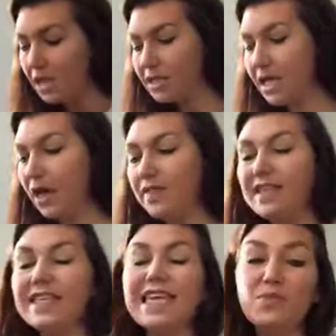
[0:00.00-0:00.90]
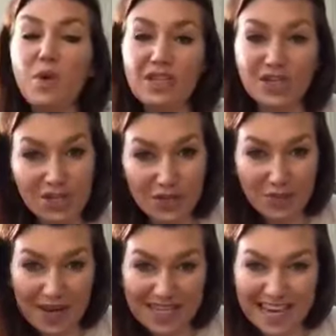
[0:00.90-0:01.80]
So this is Ones and Twos
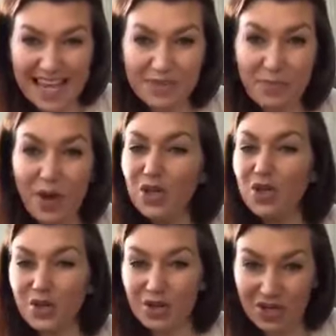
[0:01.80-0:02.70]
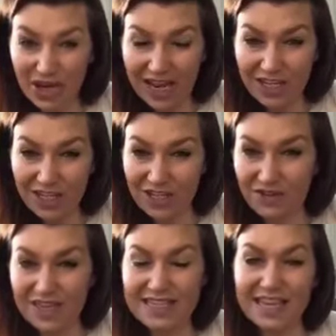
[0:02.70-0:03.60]
Wednesdays, but you could actually do
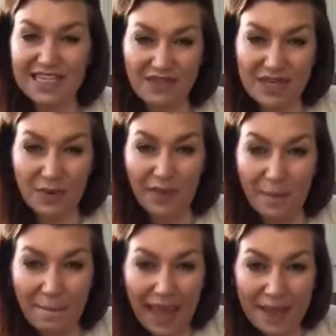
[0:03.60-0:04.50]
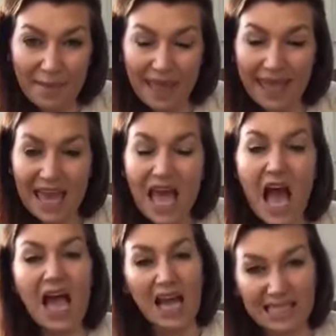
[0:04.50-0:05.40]
this activity with a baby,
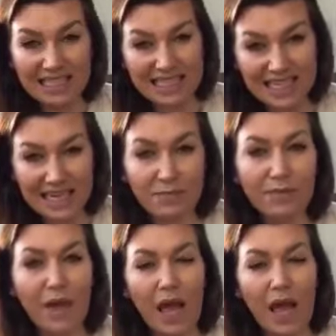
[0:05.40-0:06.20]
a sit-in,